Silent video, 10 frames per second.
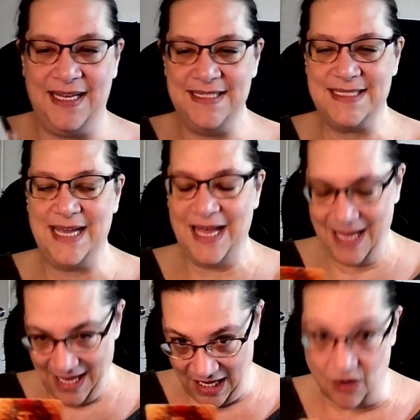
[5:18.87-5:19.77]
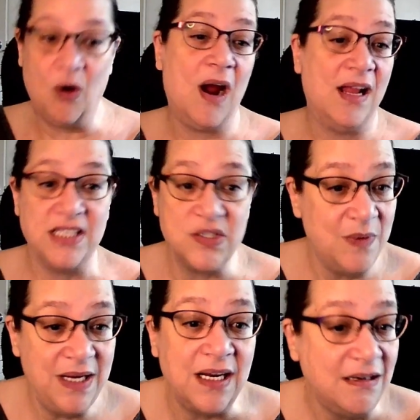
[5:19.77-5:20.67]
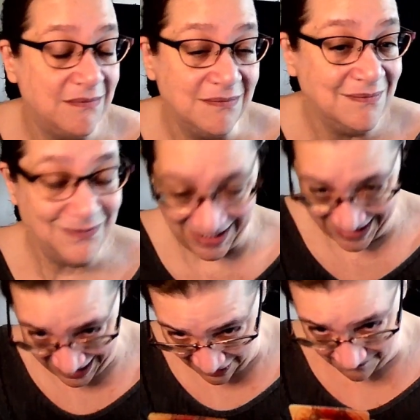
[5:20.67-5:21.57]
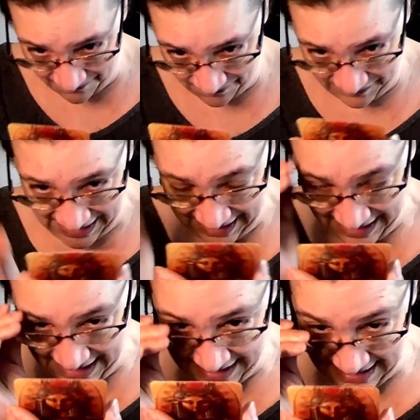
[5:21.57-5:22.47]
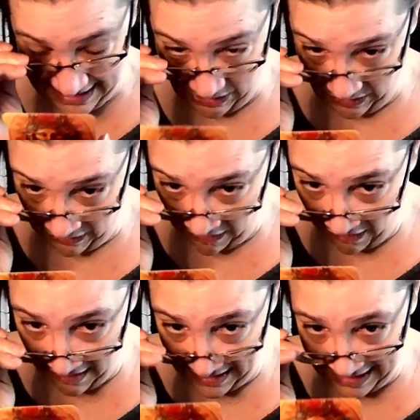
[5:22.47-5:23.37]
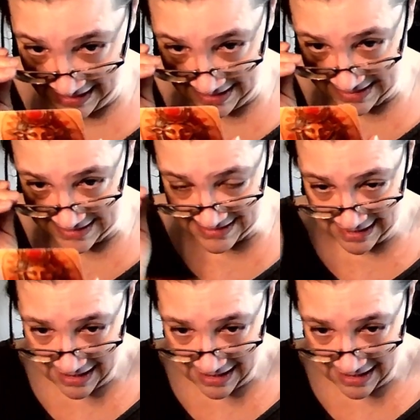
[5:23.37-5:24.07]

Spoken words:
this, or I'll just read it right now. And the card is